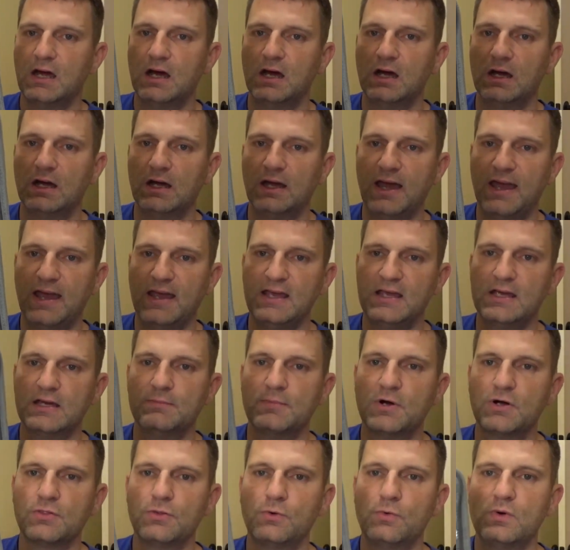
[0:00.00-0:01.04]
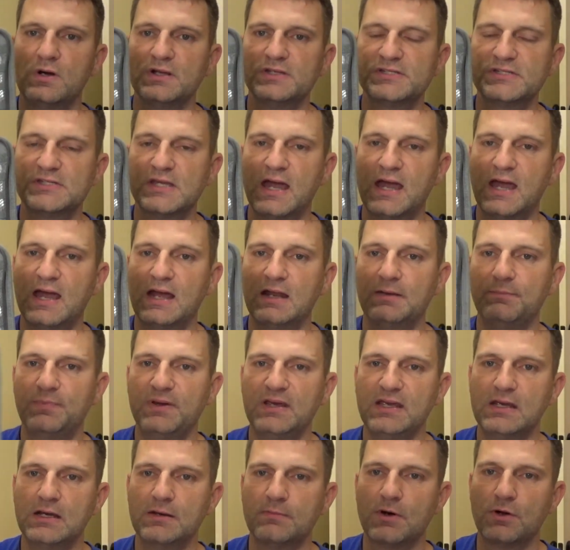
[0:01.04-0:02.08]
uh, AM on the one side,
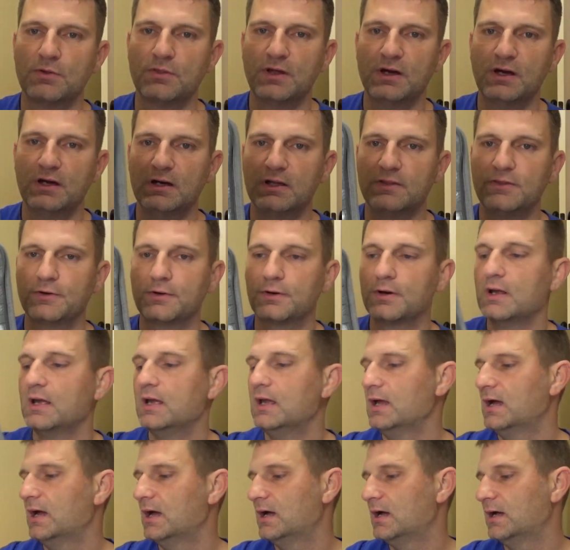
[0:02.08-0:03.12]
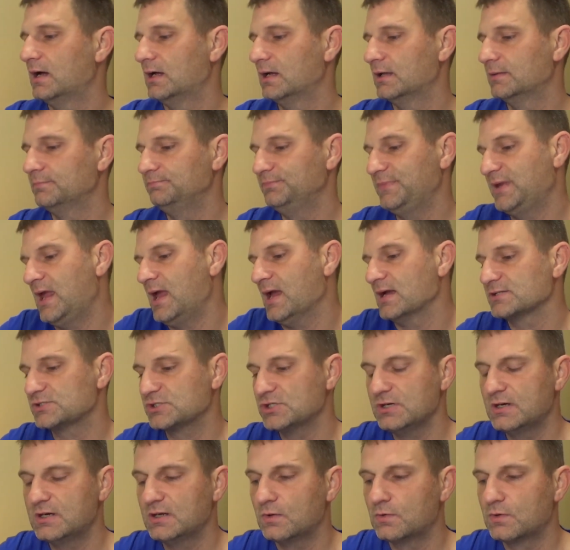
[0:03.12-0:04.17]
PM on the other. Uh, yeah, so
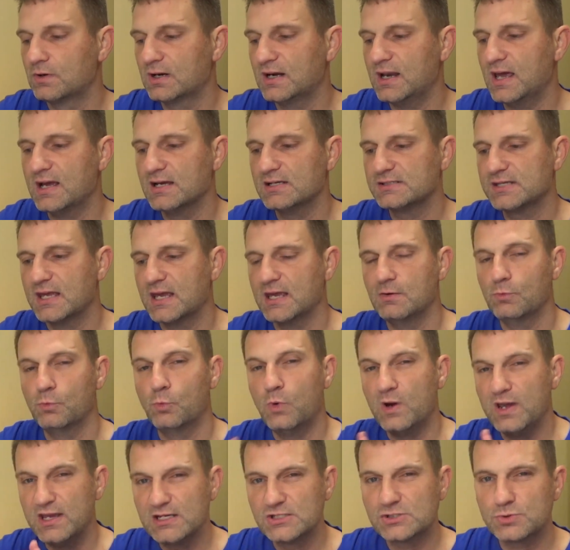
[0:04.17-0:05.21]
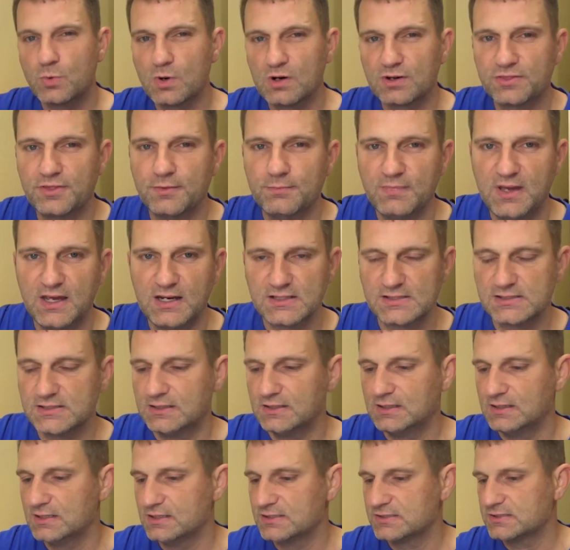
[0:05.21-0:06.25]
you can organize a week's worth of
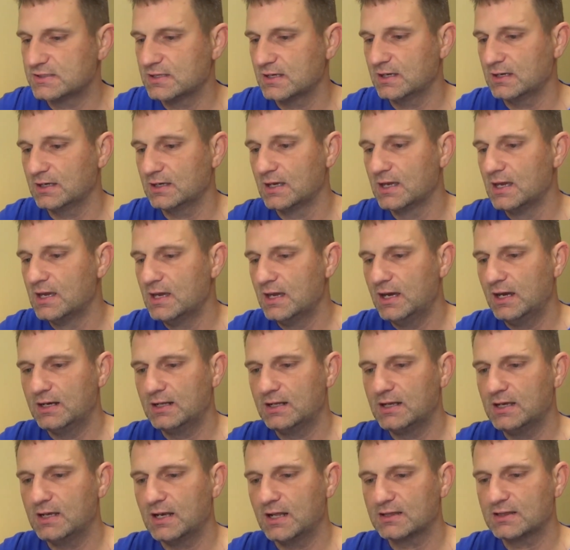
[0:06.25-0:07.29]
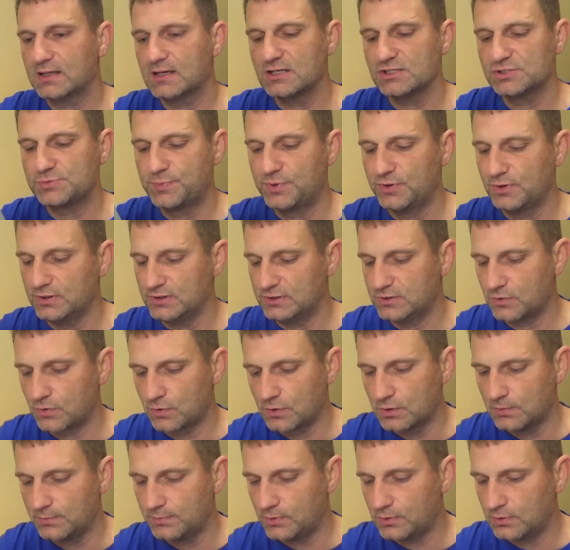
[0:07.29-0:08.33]
medicine in this thing. And again, I think it's pretty
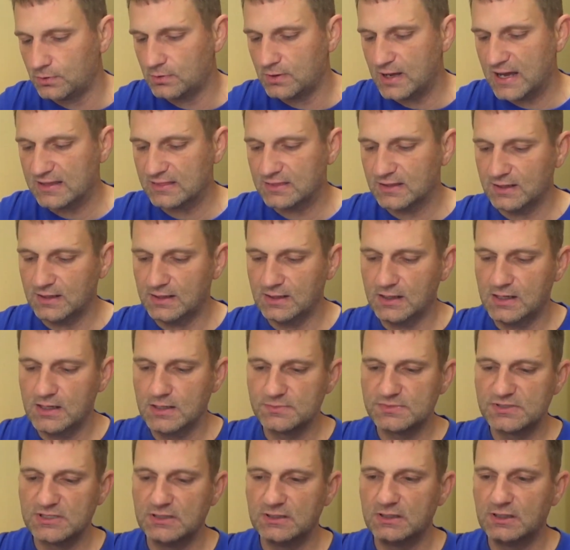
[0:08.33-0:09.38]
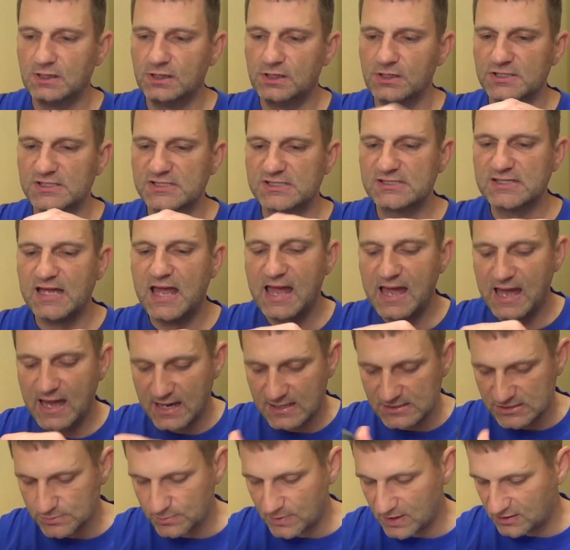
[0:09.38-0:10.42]
durable. I think it comes in a good size.
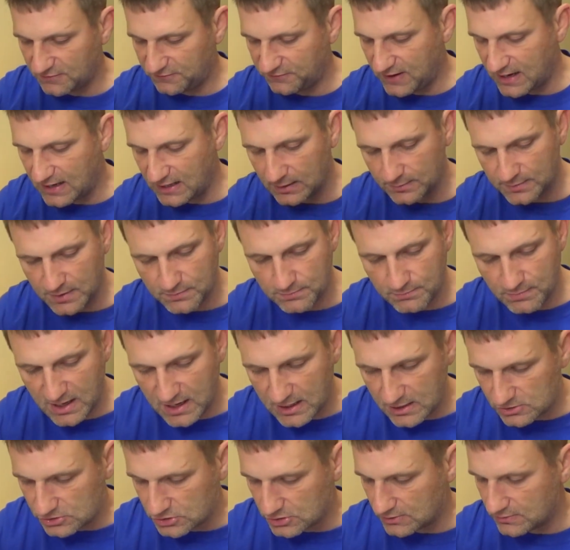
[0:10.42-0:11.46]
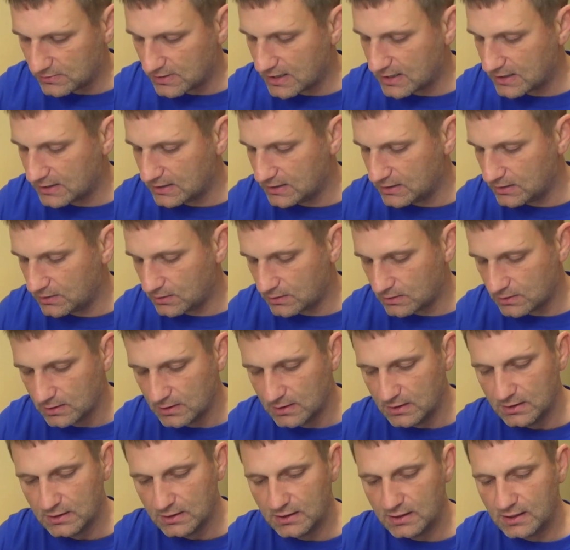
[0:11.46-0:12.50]
As a matter of fact, let me measure it right here.
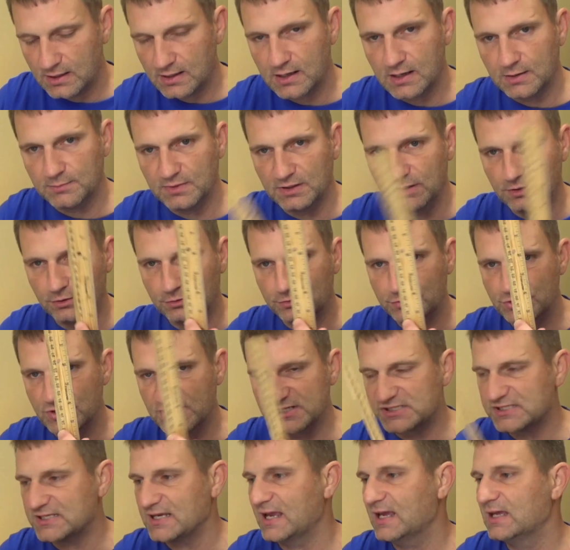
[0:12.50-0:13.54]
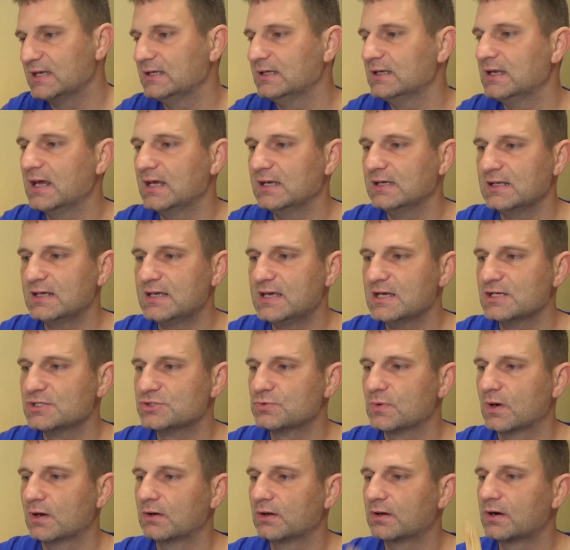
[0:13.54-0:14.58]
I got my little trusty handy dandy
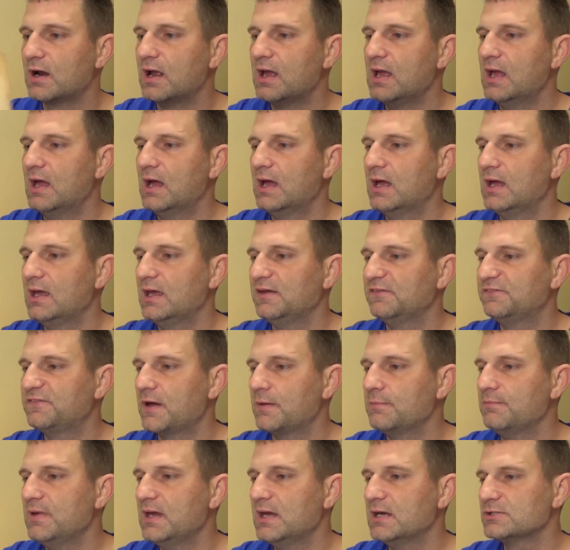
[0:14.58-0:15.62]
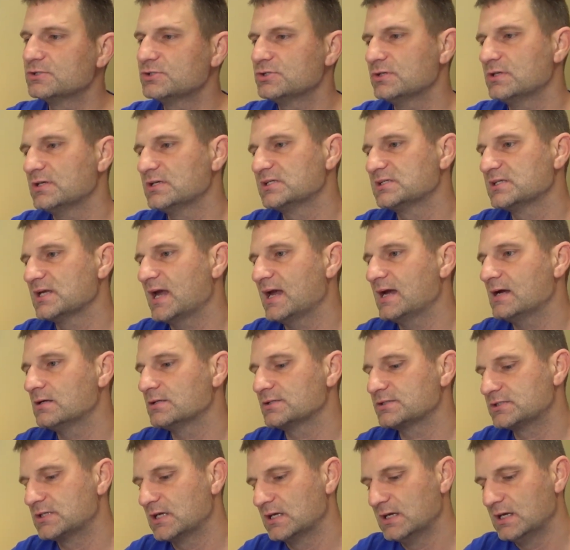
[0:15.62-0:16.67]
kids ruler. If I measure this
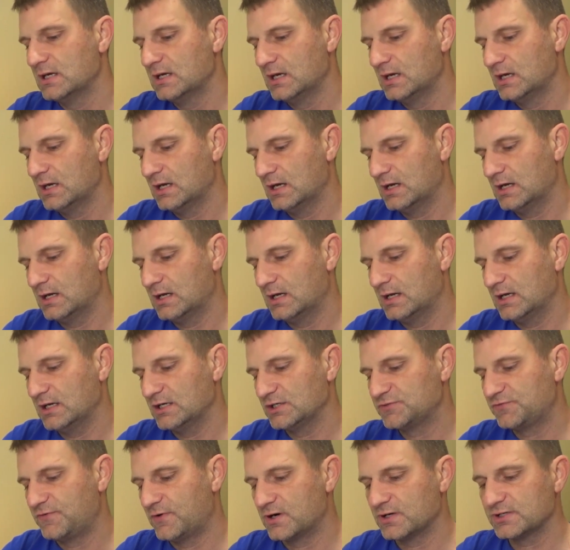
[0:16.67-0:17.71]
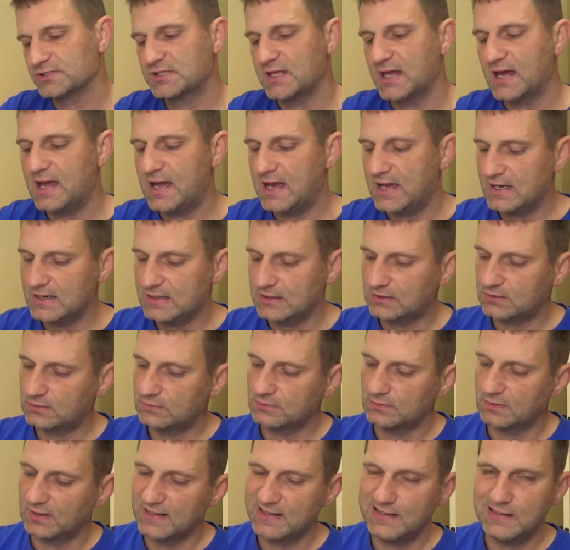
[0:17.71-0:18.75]
out, uh, as far as the height,
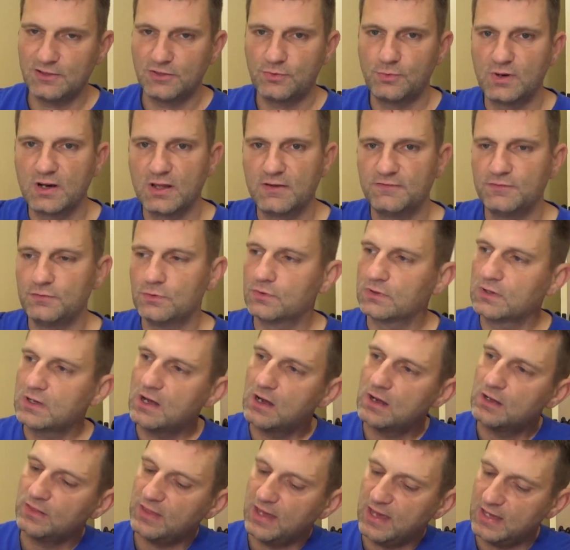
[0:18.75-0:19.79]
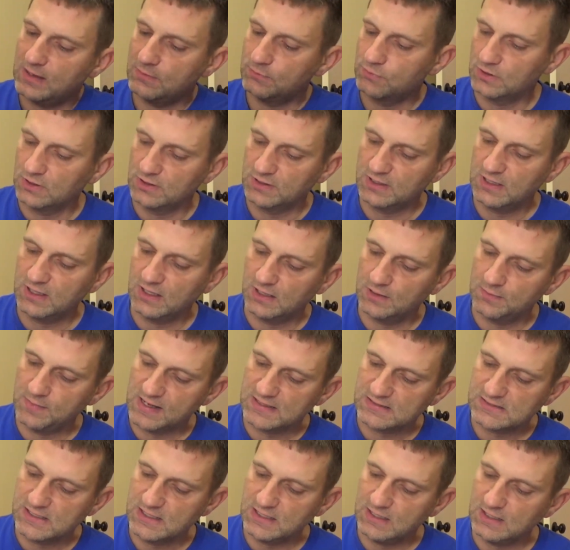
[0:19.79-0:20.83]
length, whatever you want to call that, we're looking at
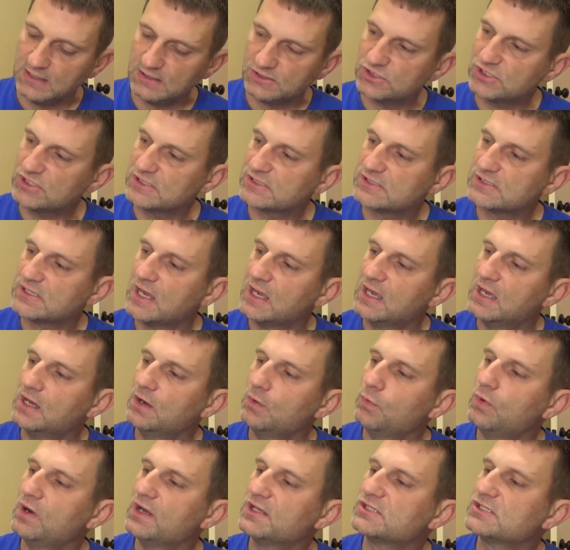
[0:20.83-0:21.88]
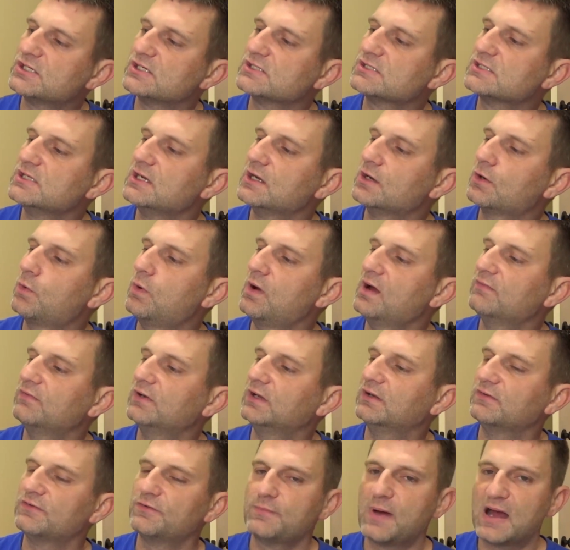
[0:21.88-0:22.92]
about 10 inches, which is the
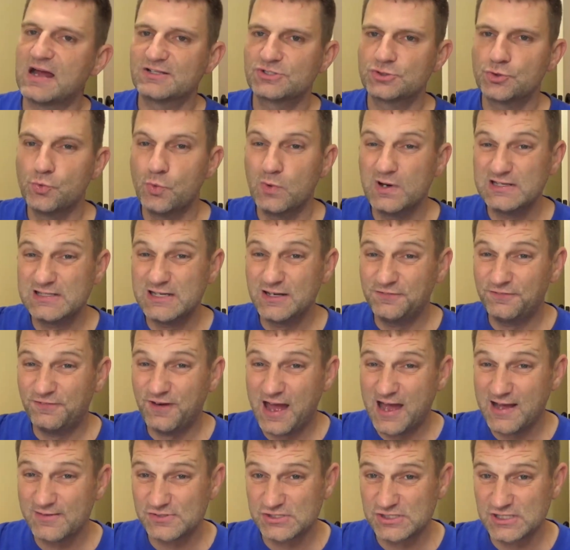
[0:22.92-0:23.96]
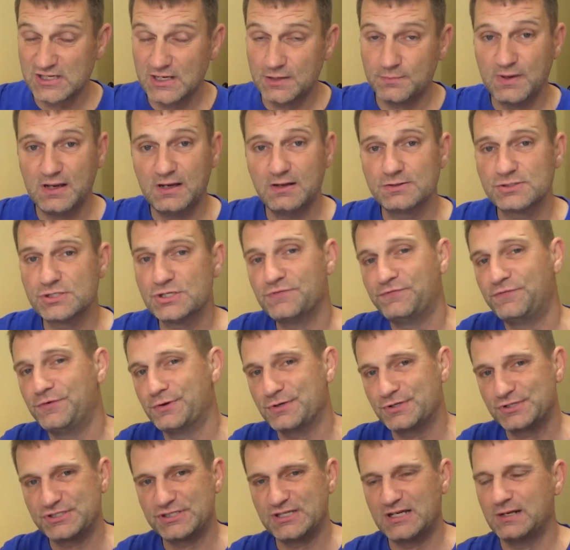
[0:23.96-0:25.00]
equivalent of about 25 centimeters if
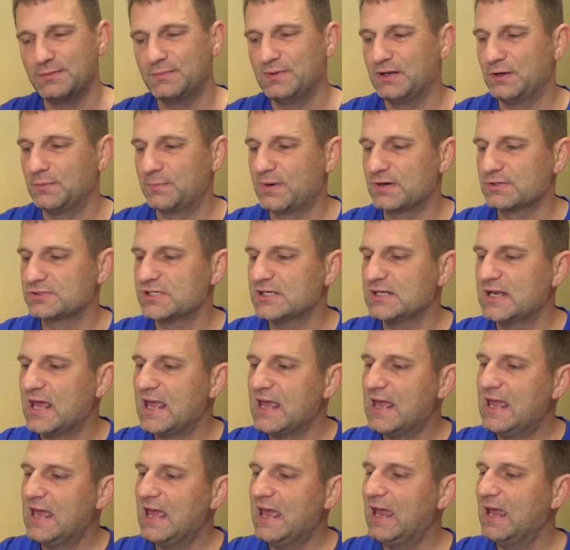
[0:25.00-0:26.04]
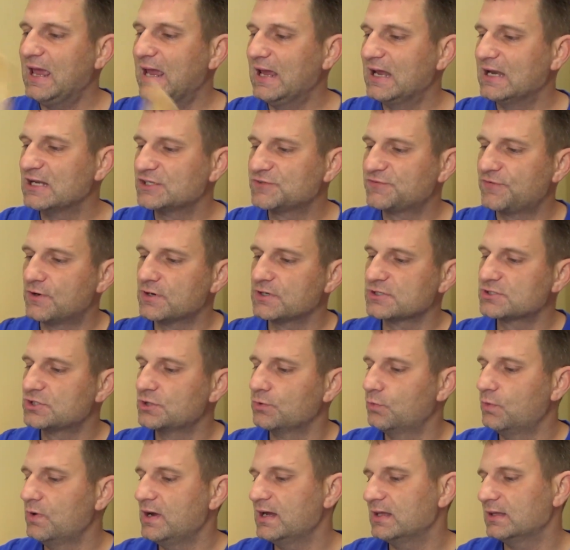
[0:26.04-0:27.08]
you're a centimeter person. And as far as
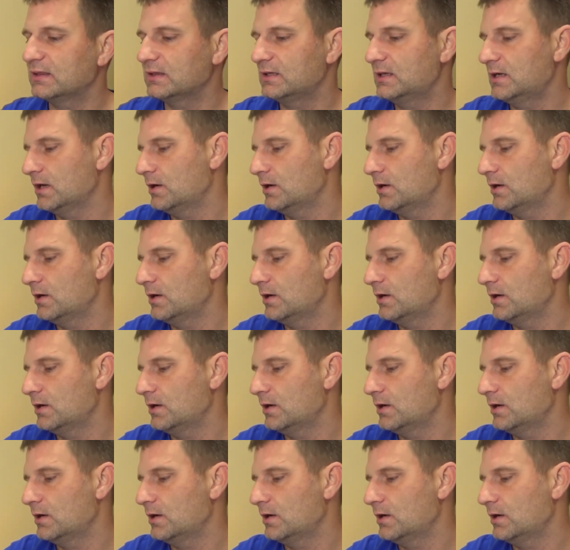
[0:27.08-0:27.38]
the width